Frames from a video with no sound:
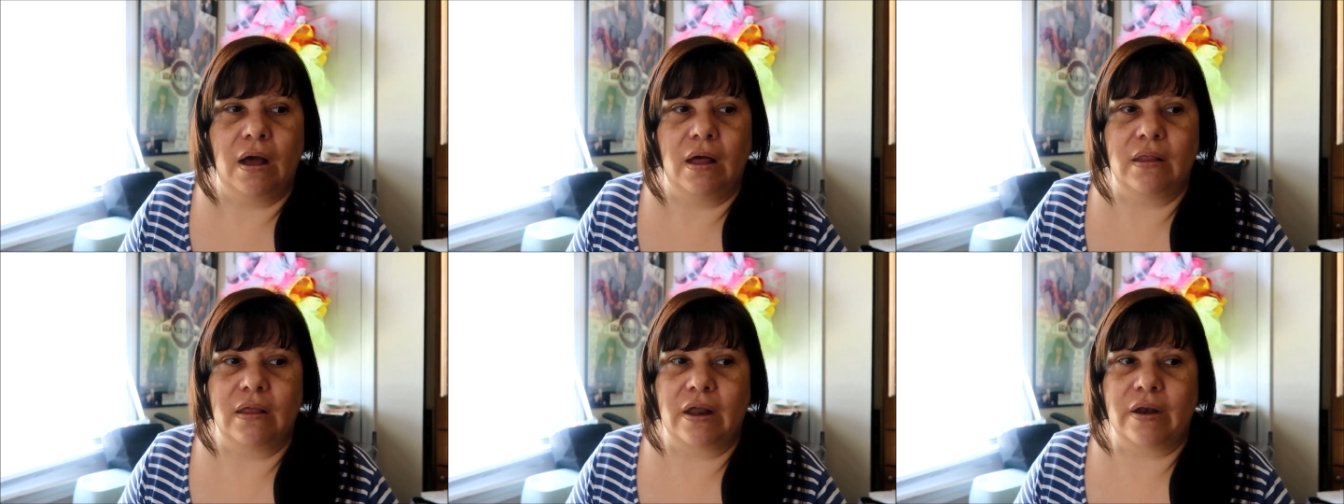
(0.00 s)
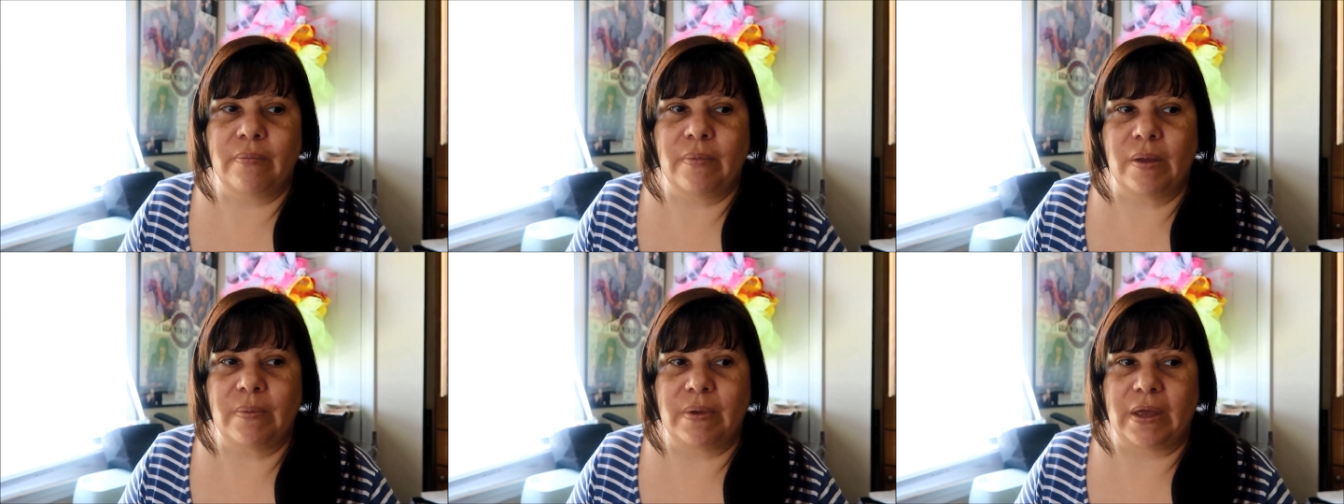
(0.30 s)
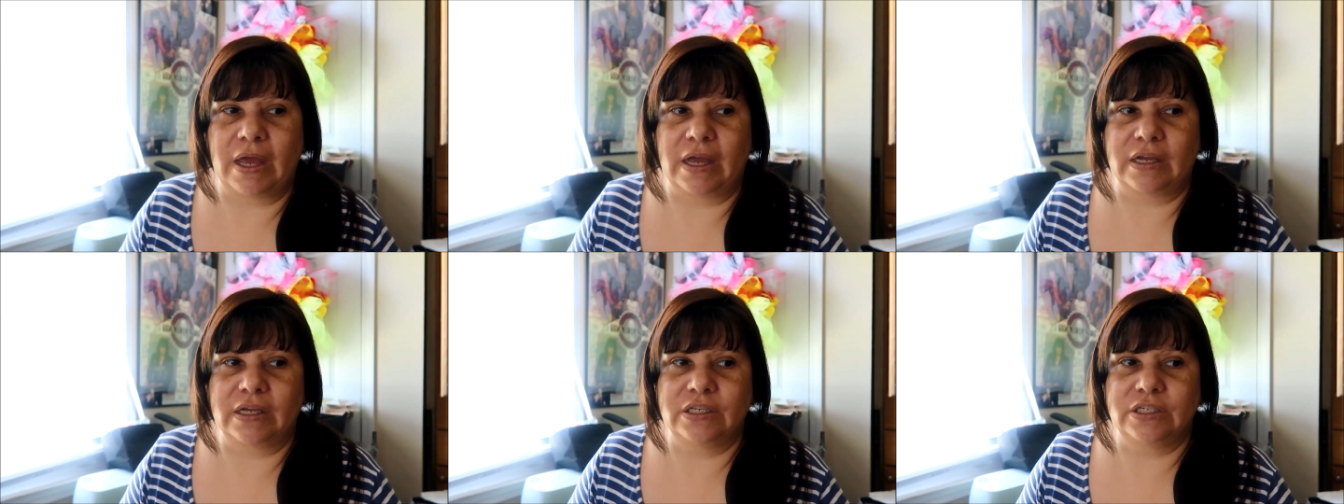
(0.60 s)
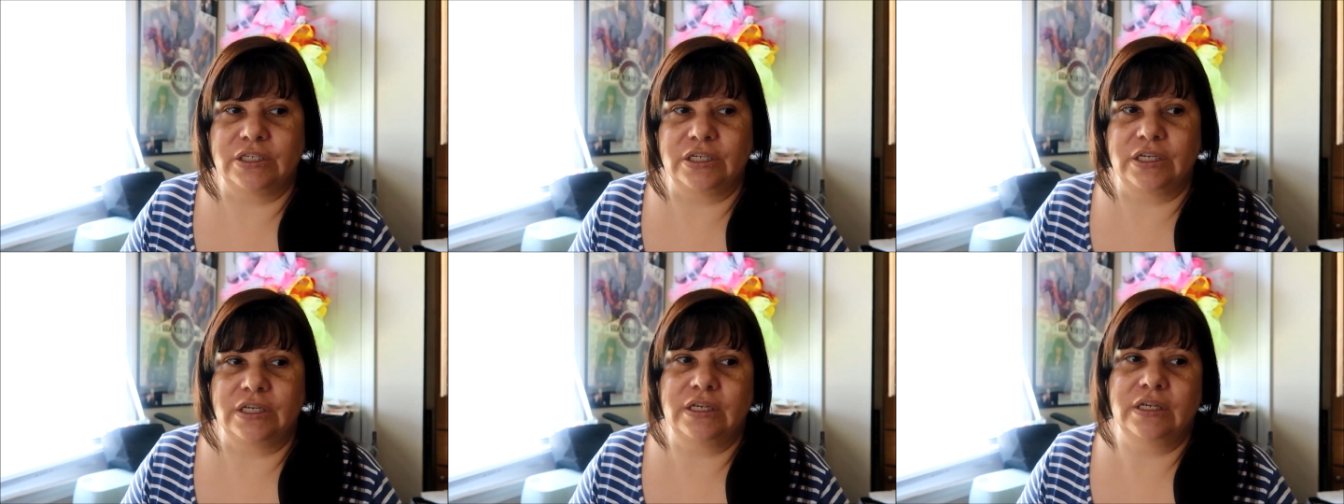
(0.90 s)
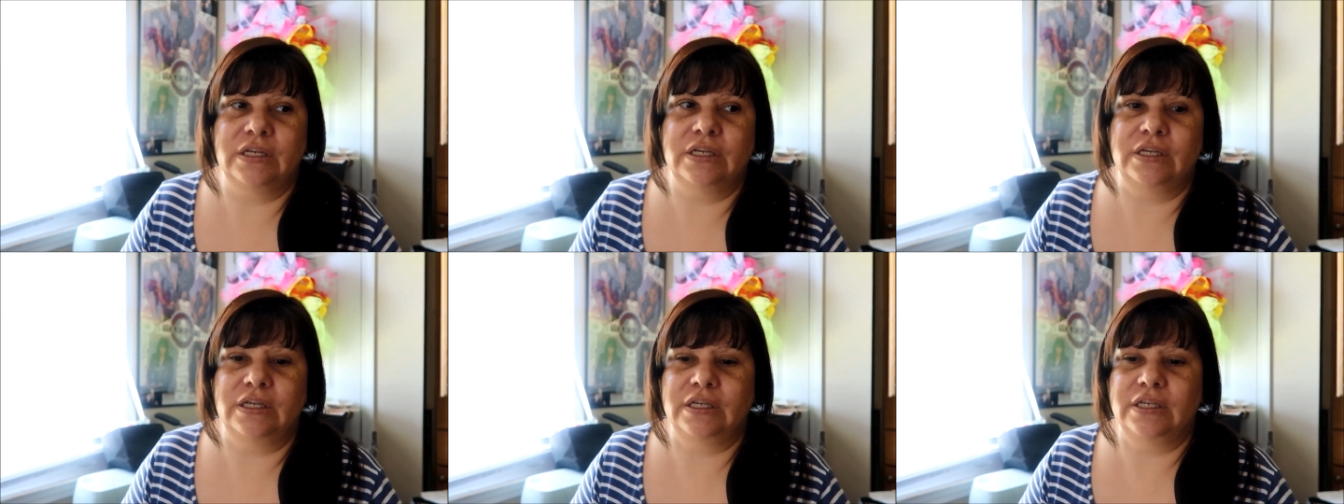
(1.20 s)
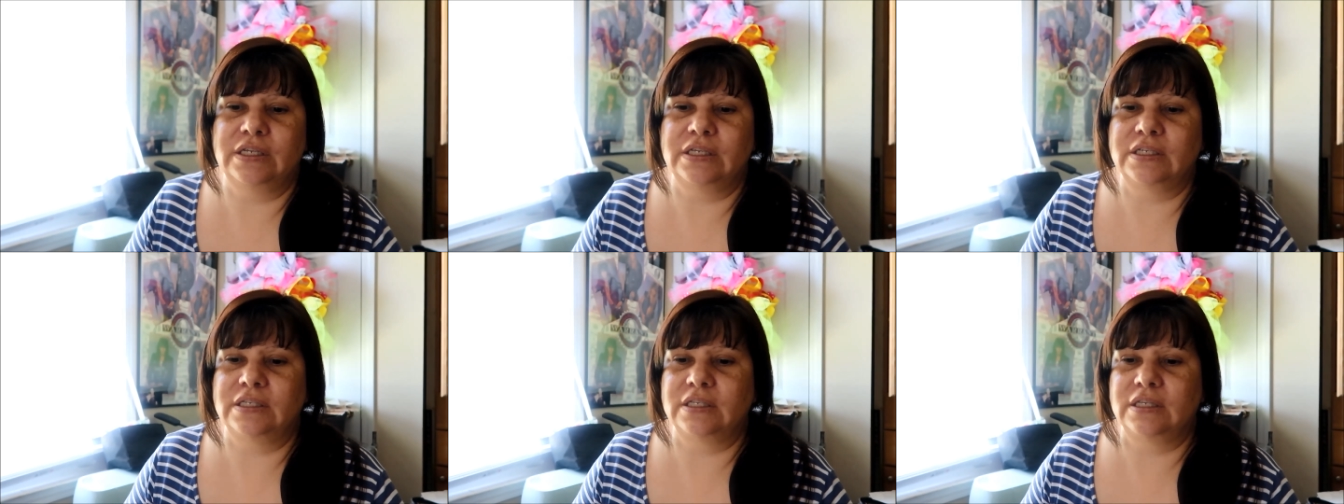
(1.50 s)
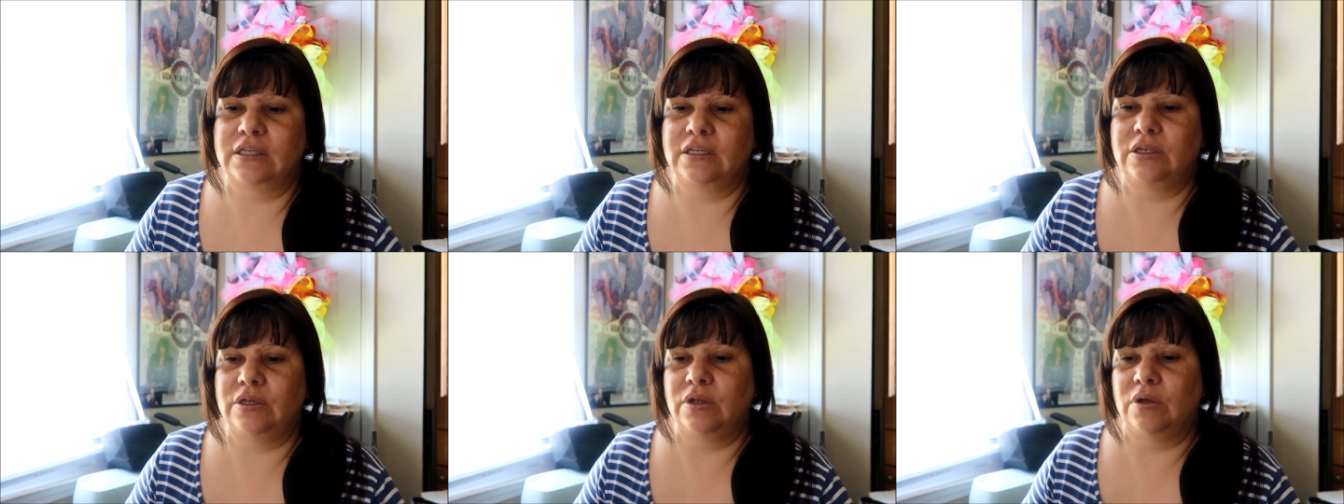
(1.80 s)
A lot of my packaging is,
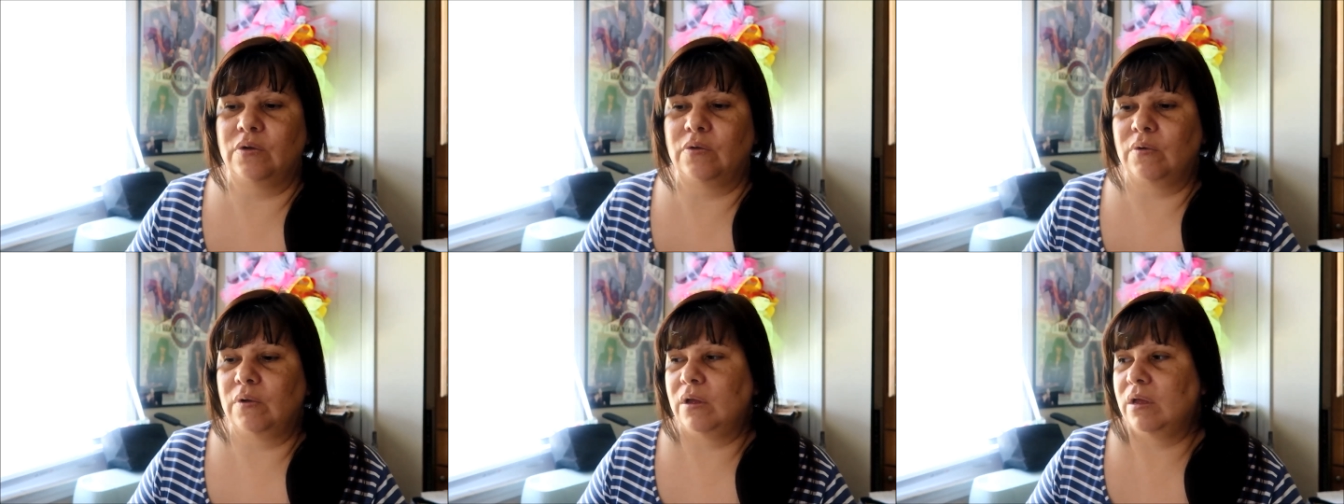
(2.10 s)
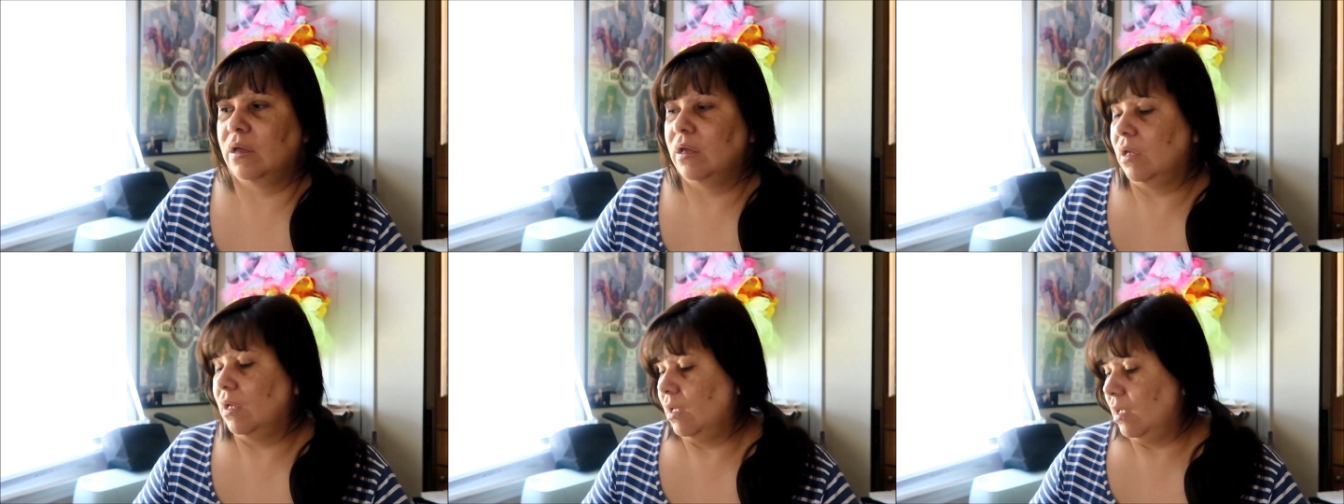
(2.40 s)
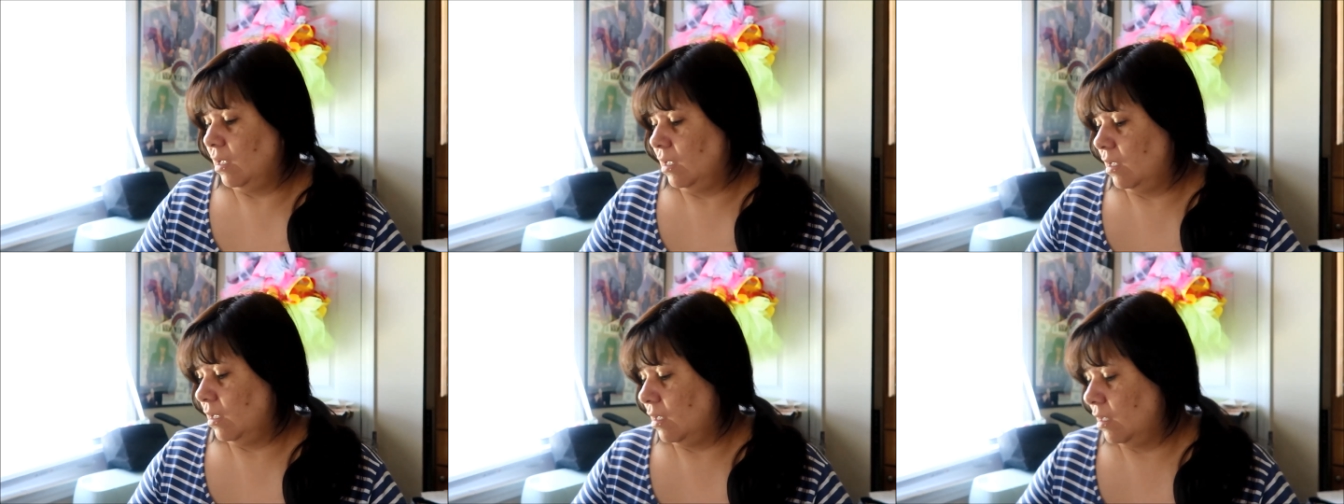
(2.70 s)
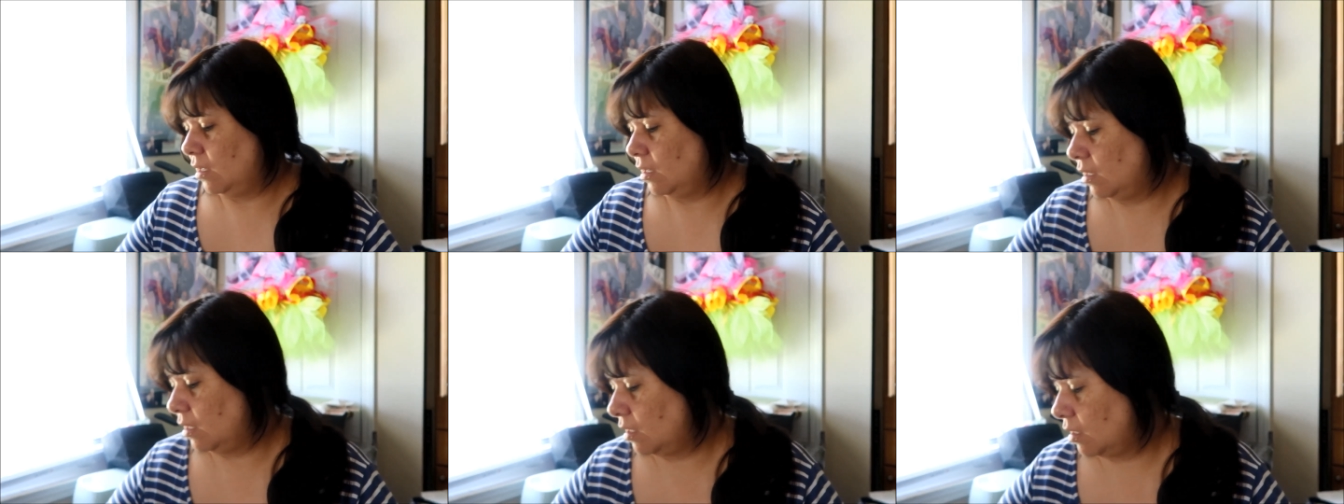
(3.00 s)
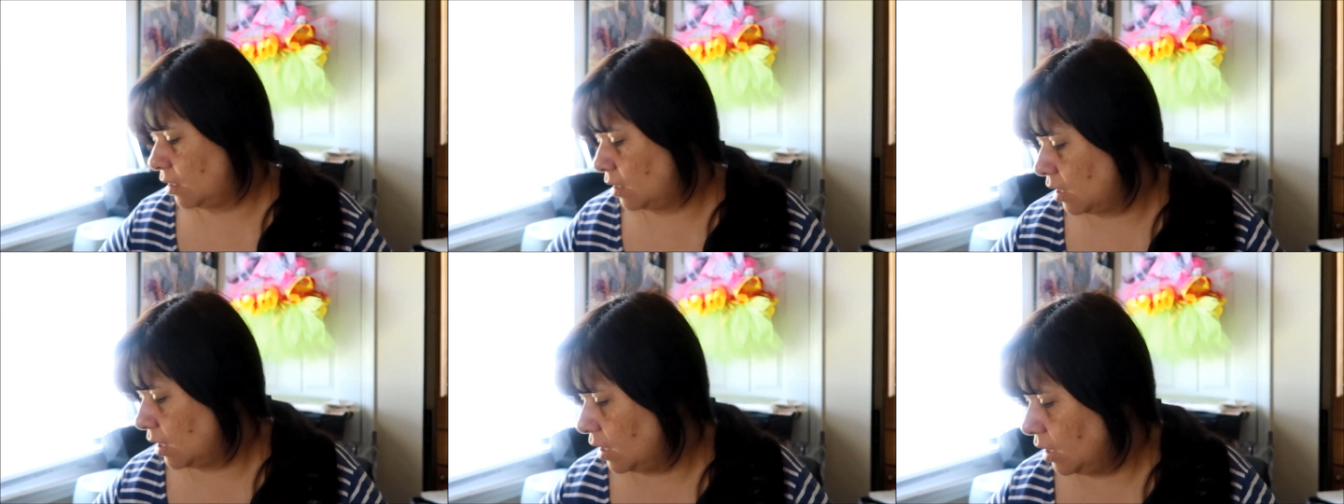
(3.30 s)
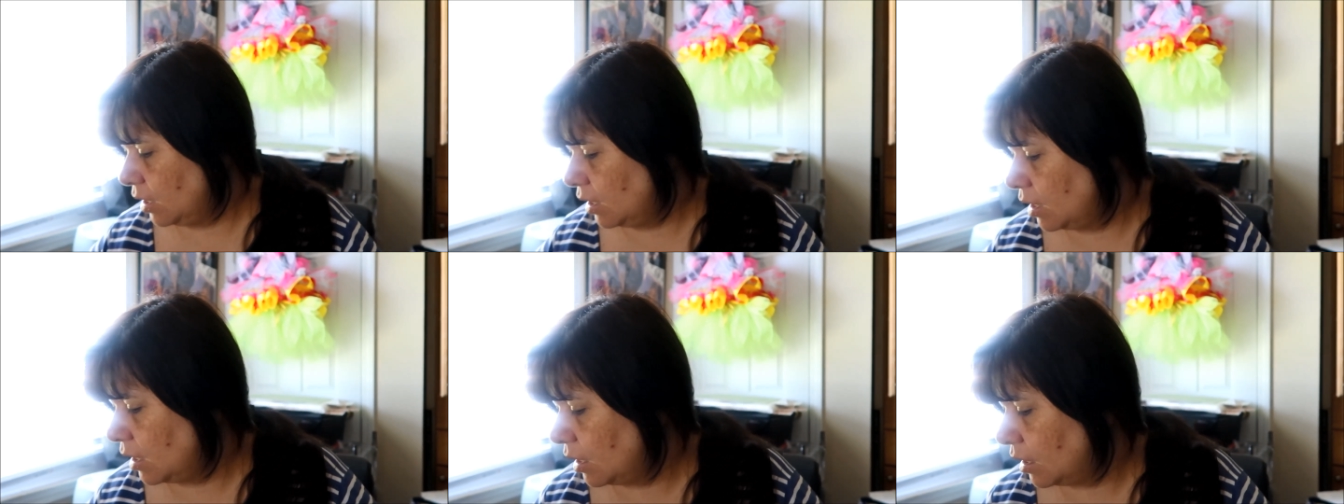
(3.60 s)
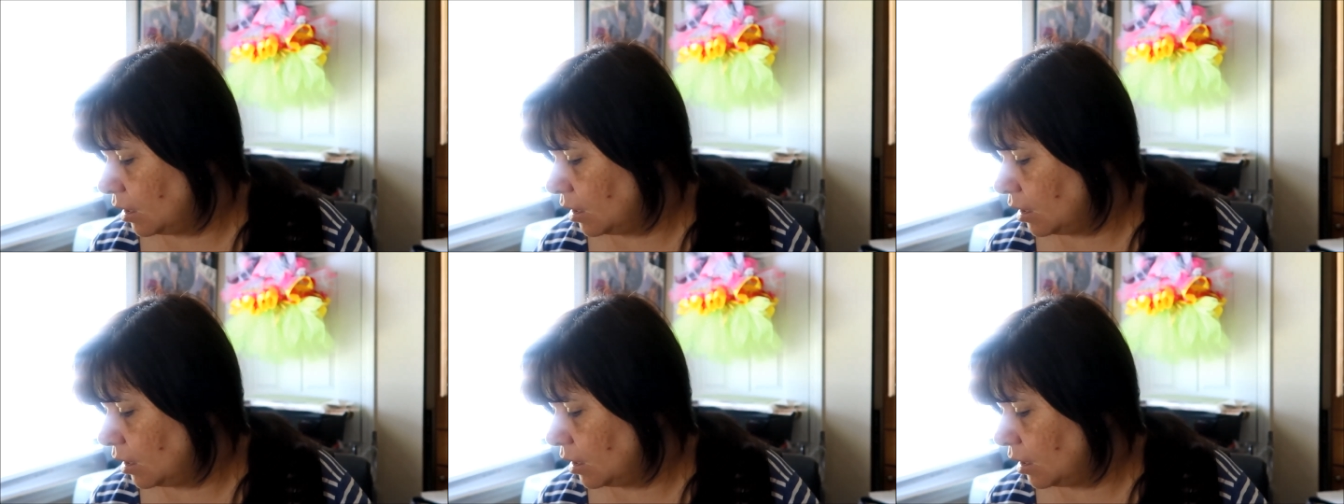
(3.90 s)
you know, cutting